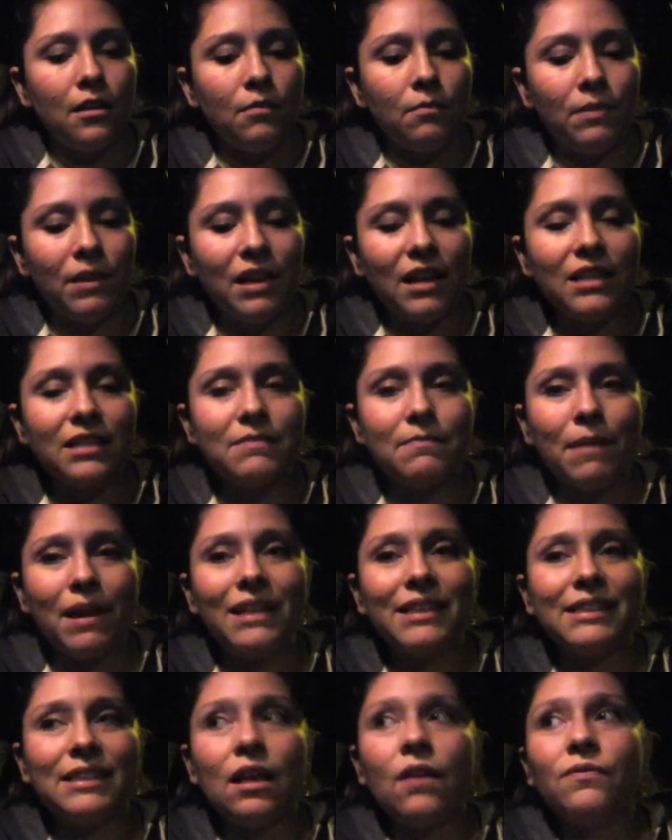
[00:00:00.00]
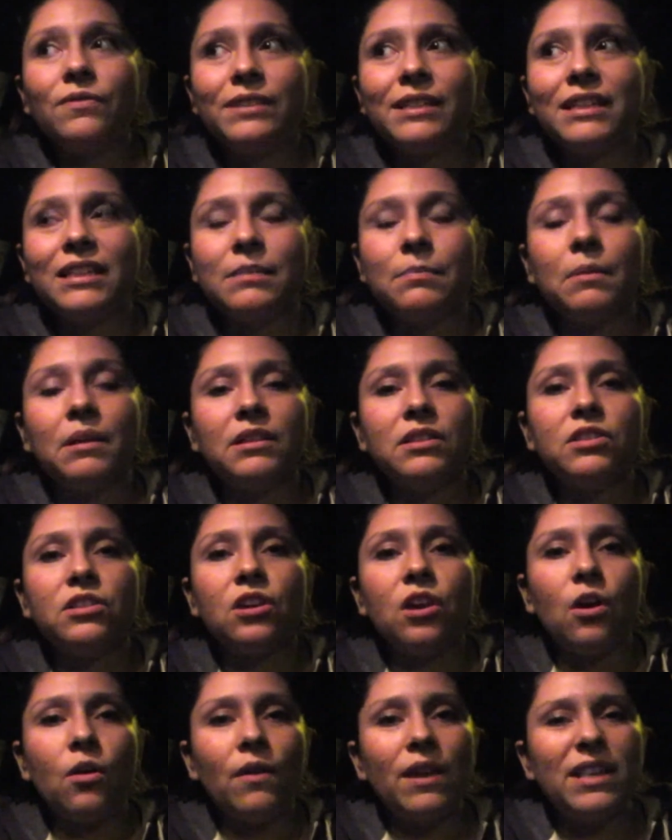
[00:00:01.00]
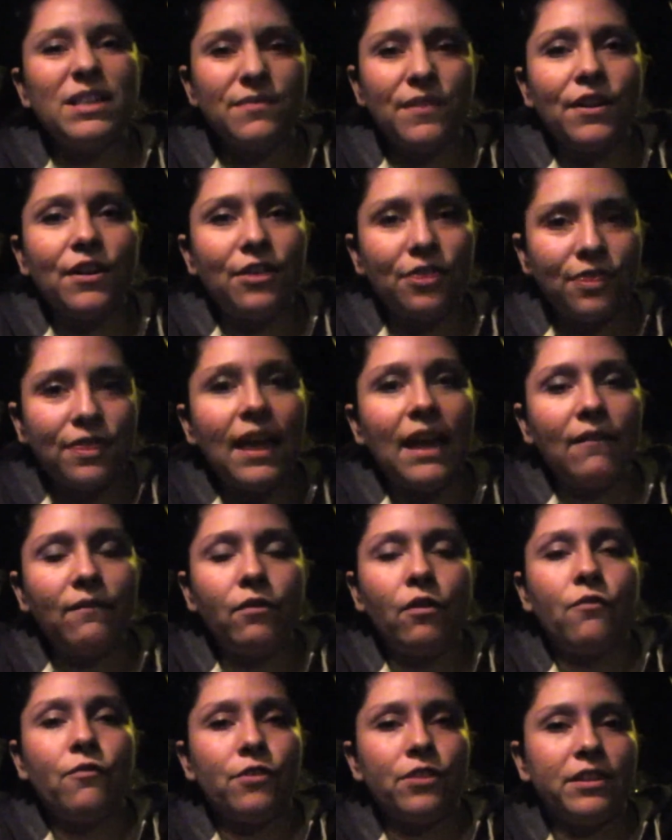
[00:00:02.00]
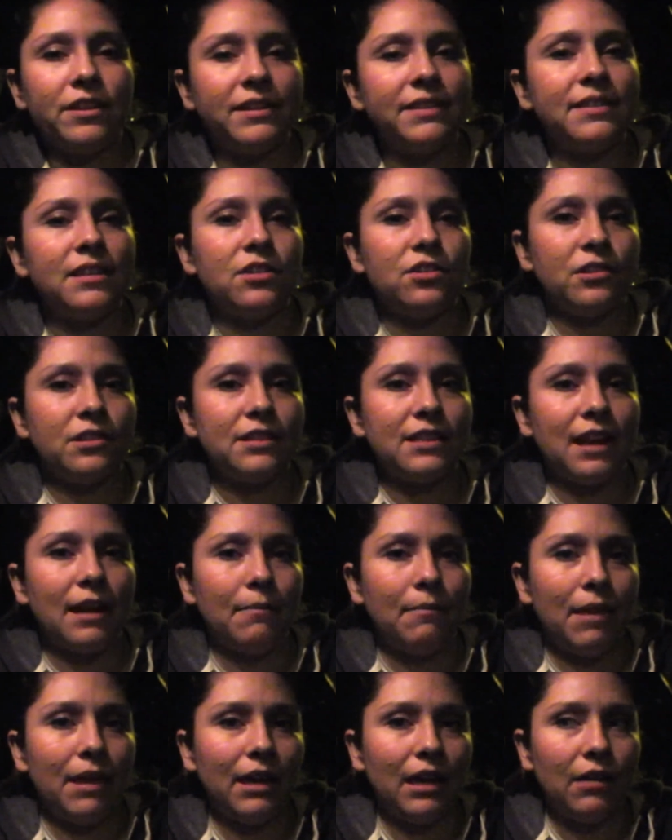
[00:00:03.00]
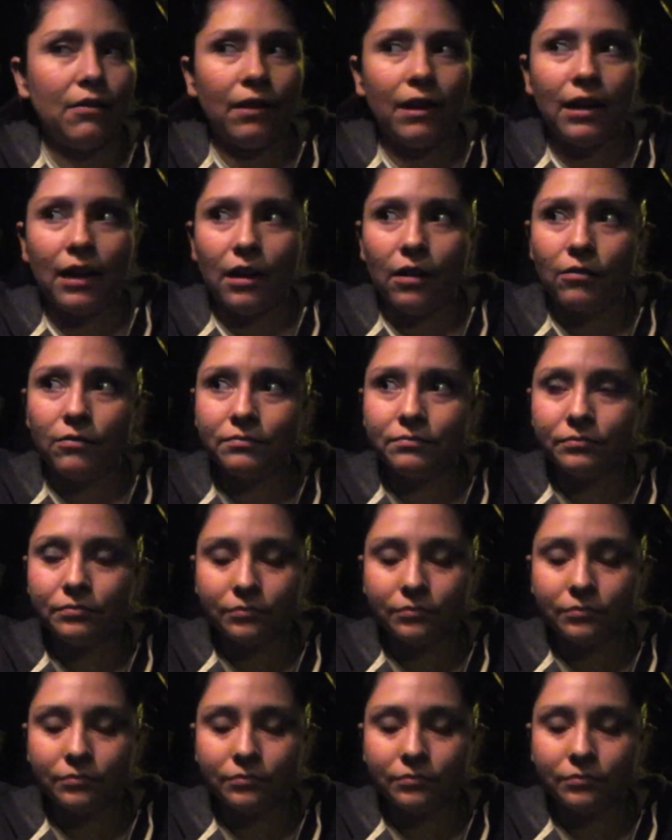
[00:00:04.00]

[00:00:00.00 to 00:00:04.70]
Because myself 6 months ago is very thankful for the decisions that I'm making right now.